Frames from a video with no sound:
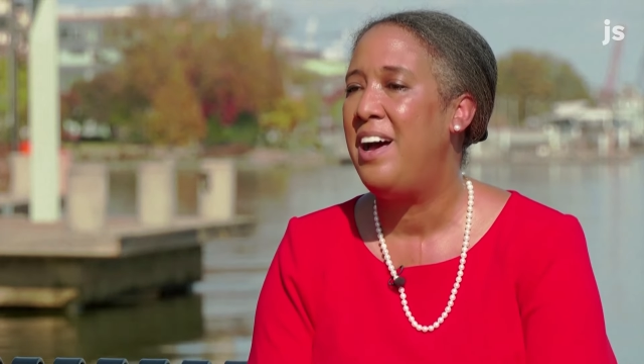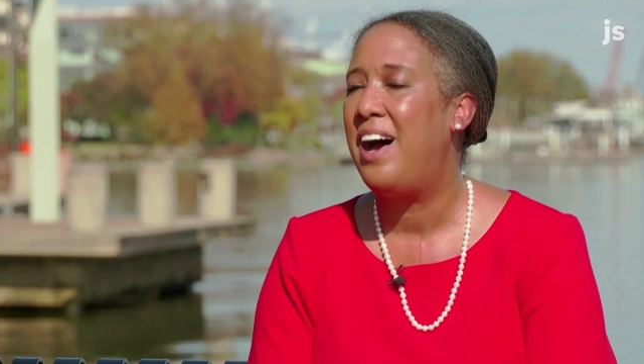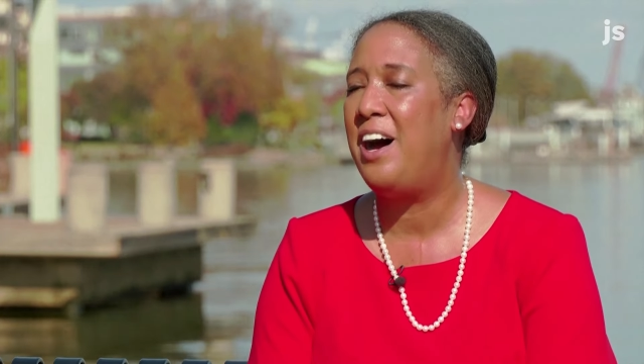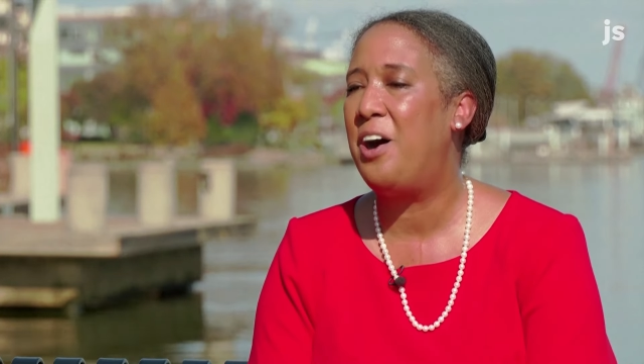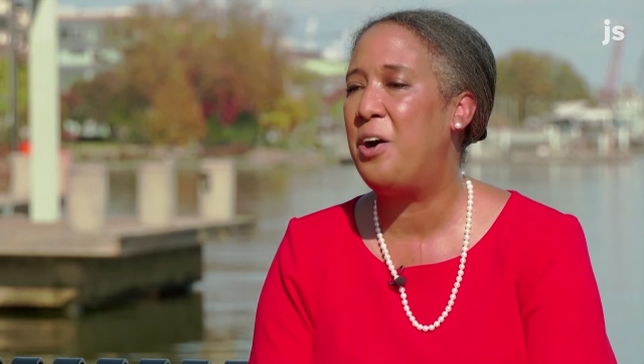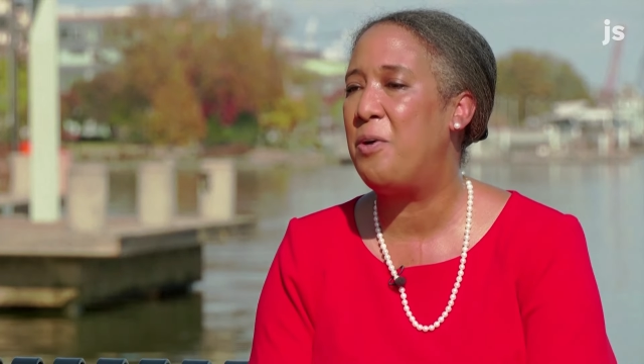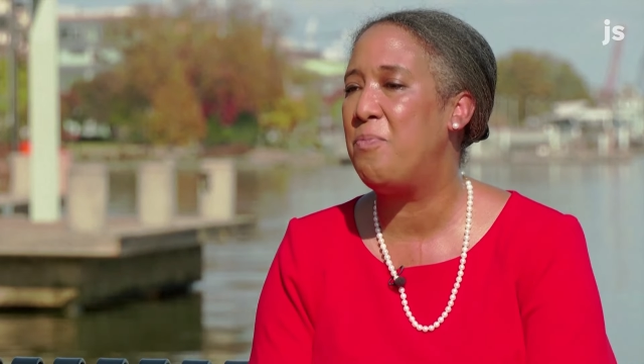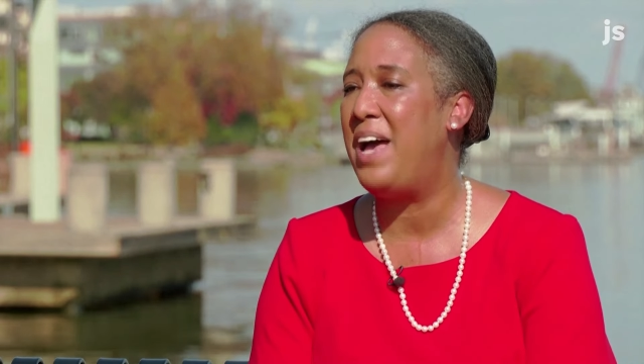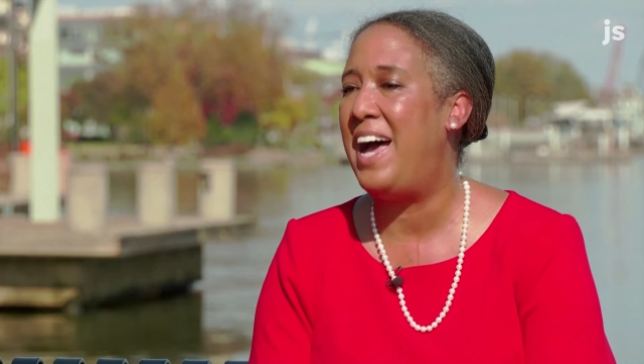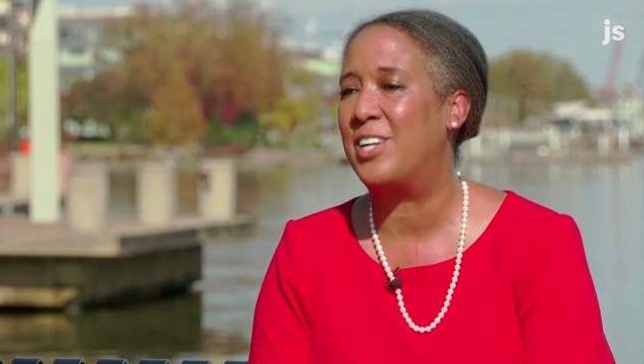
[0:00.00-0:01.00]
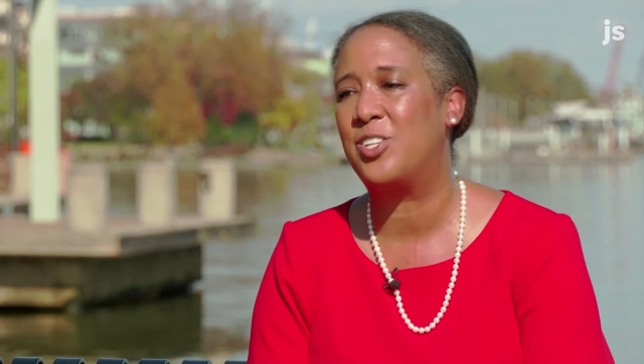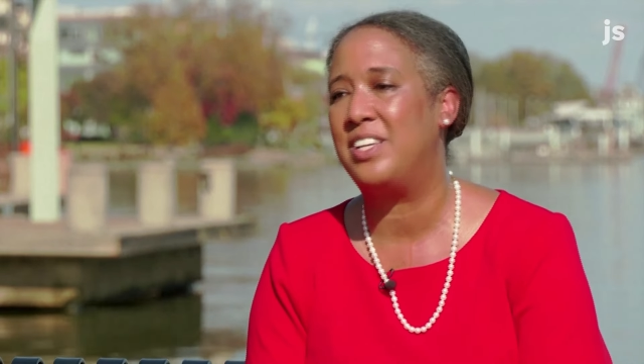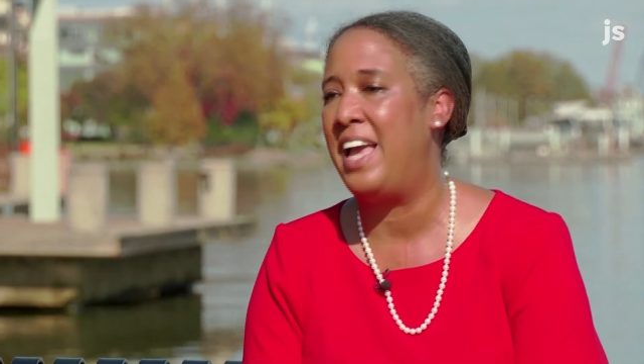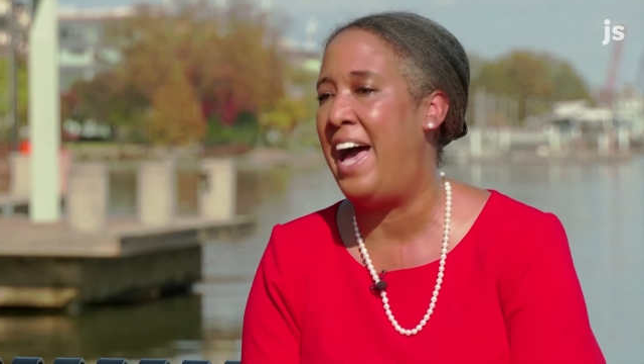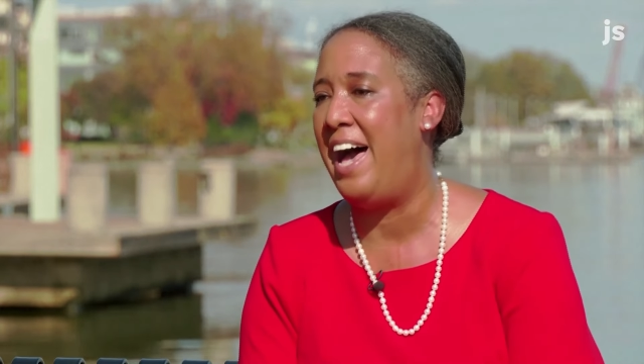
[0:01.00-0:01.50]
actually
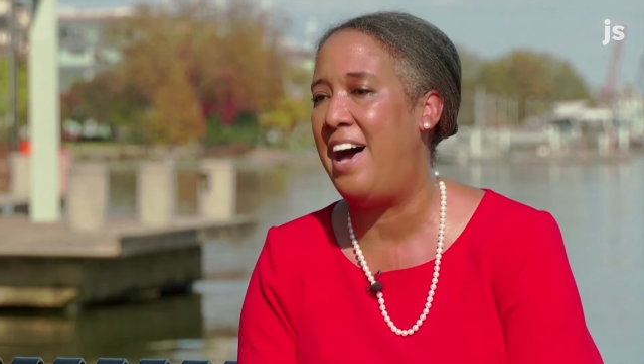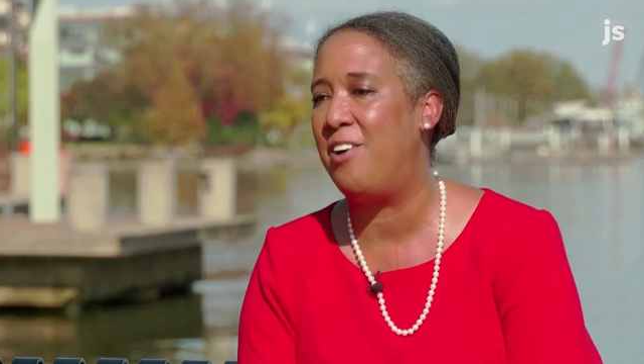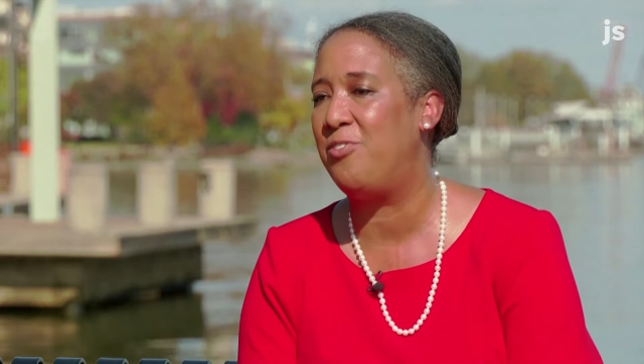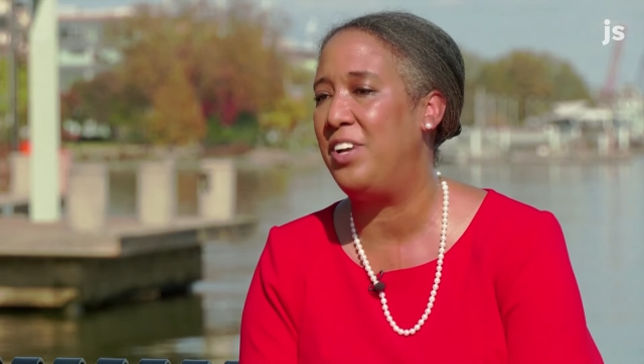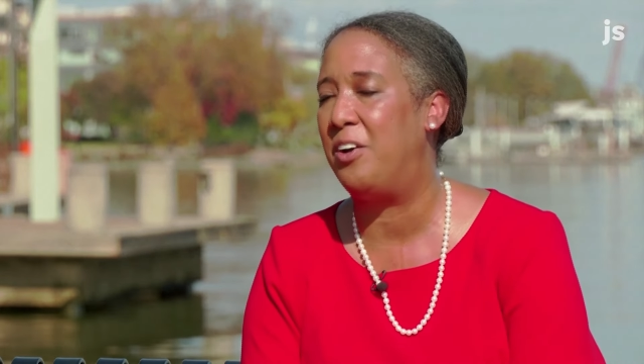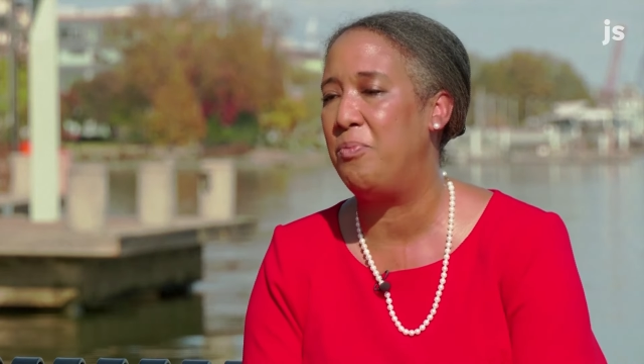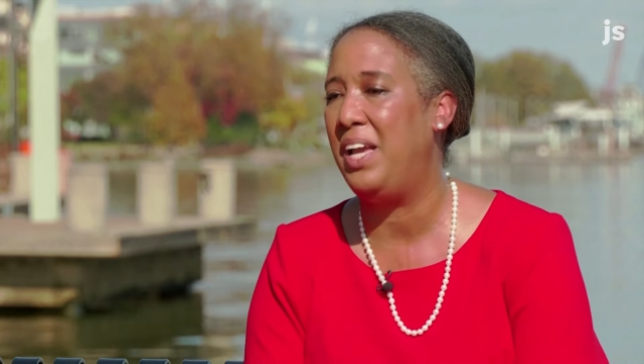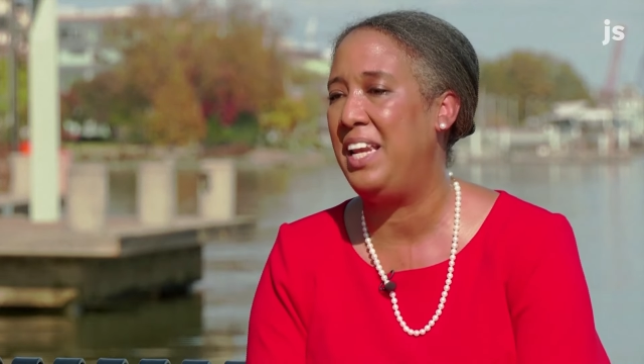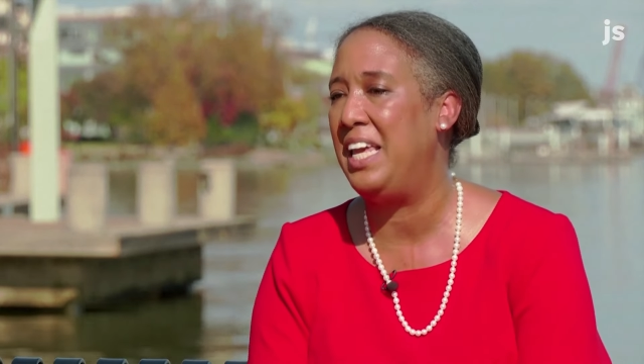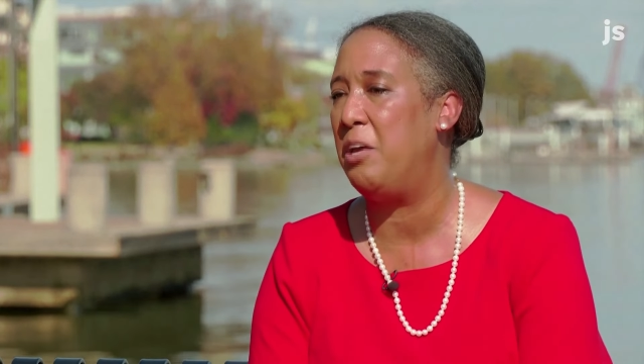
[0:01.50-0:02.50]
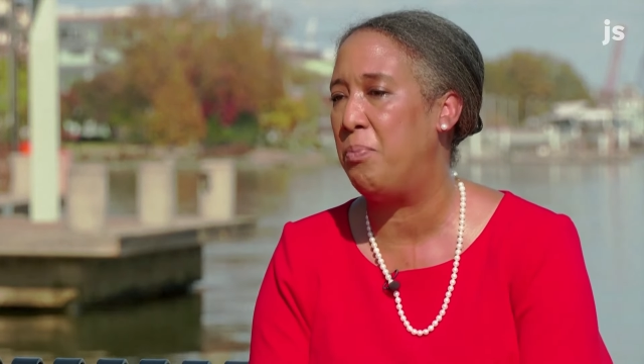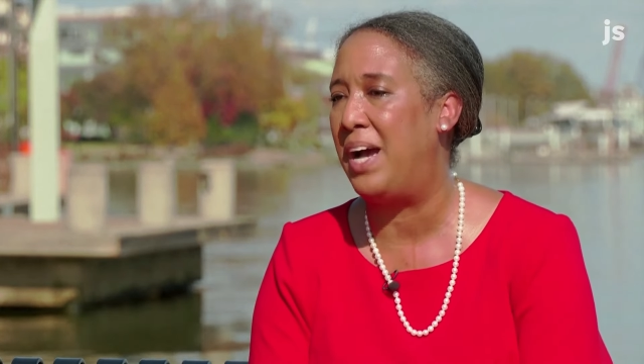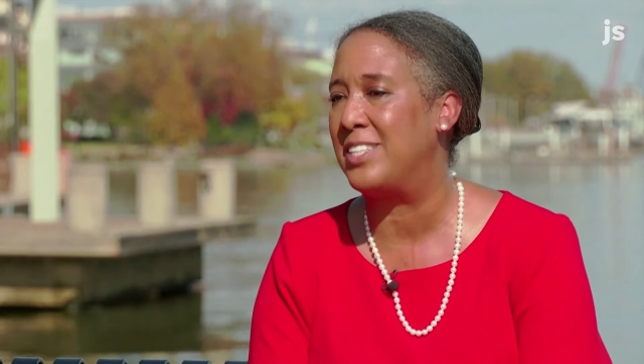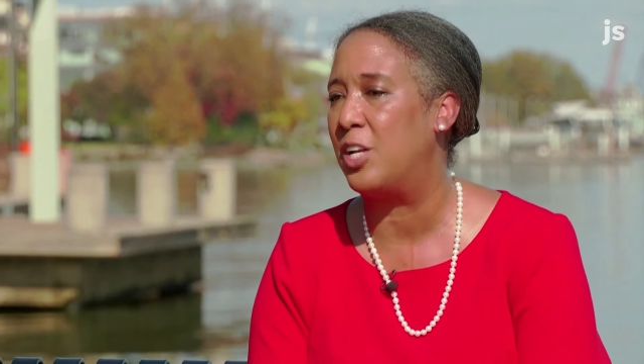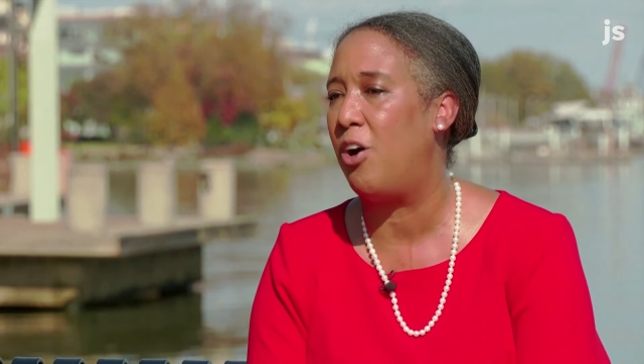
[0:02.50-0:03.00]
have any
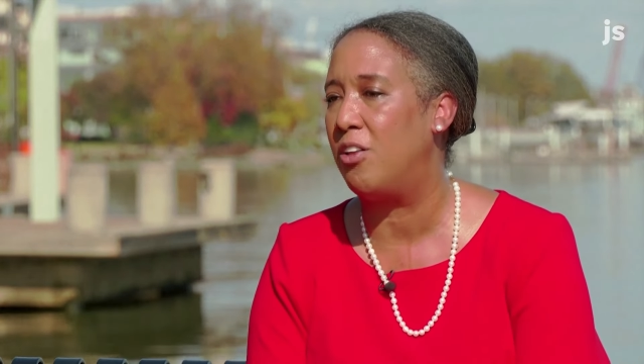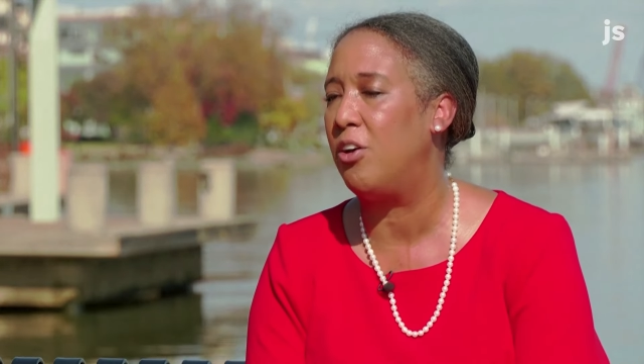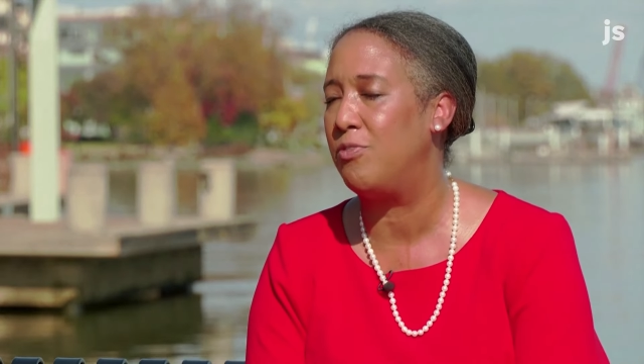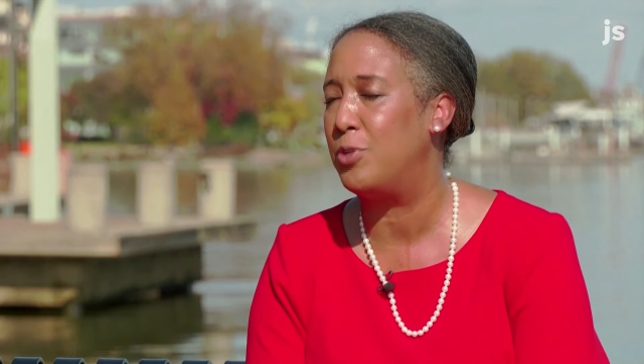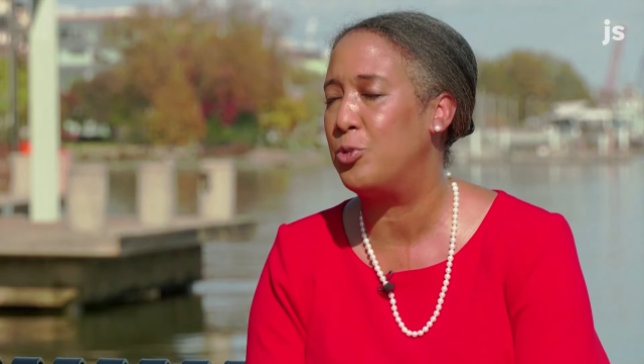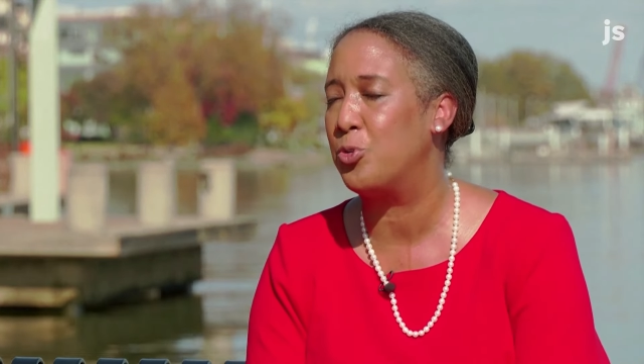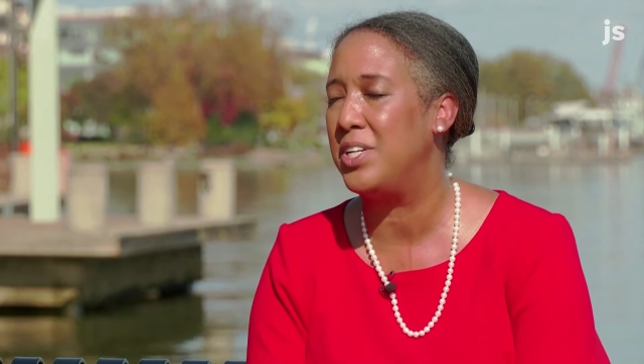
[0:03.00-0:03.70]
impact at all on vote